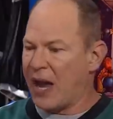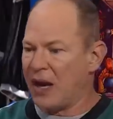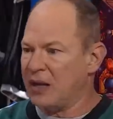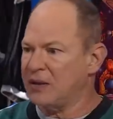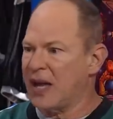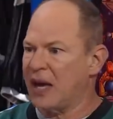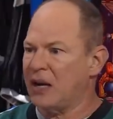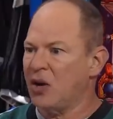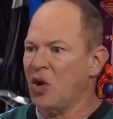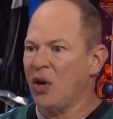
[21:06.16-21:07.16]
ha,
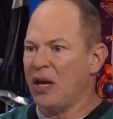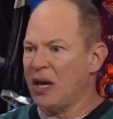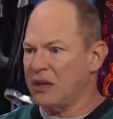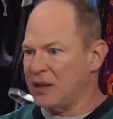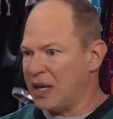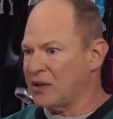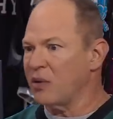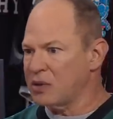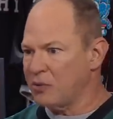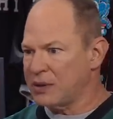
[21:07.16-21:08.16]
that he is he's
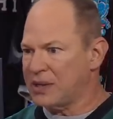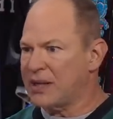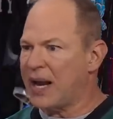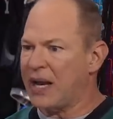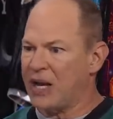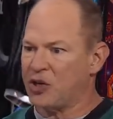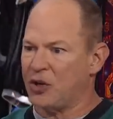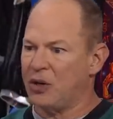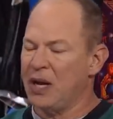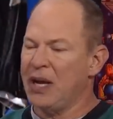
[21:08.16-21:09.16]
always a risk to get
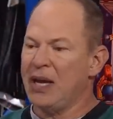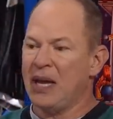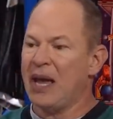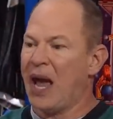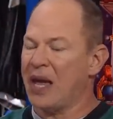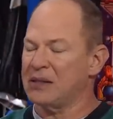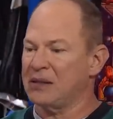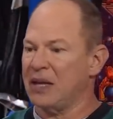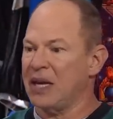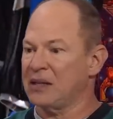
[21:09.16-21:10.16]
injured. He
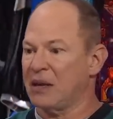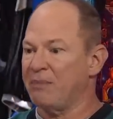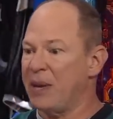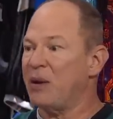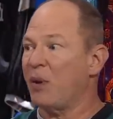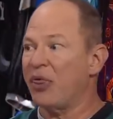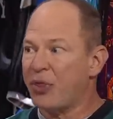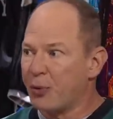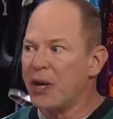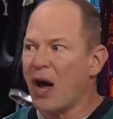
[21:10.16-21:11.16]
has he is competing with
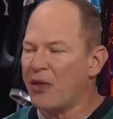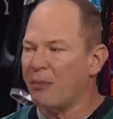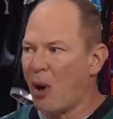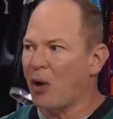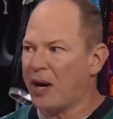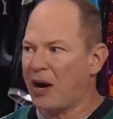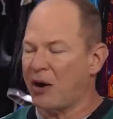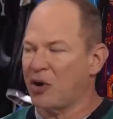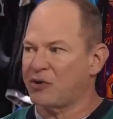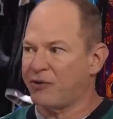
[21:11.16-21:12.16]
three other ball
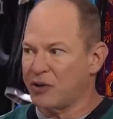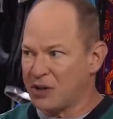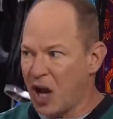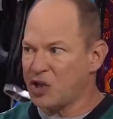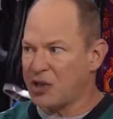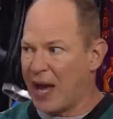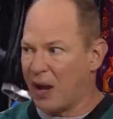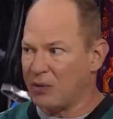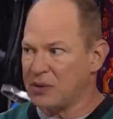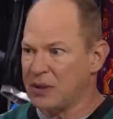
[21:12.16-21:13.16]
carriers for
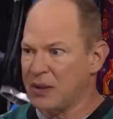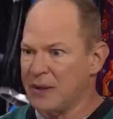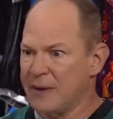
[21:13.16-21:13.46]
touchdowns.